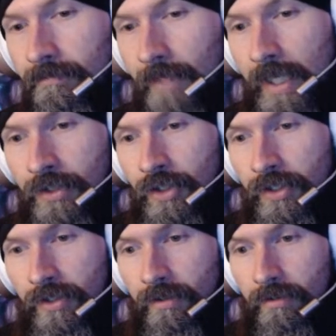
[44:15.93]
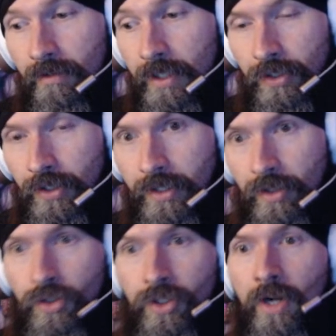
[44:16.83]
It
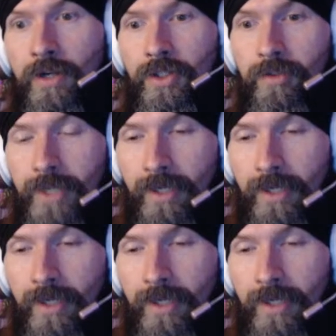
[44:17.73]
astonished me.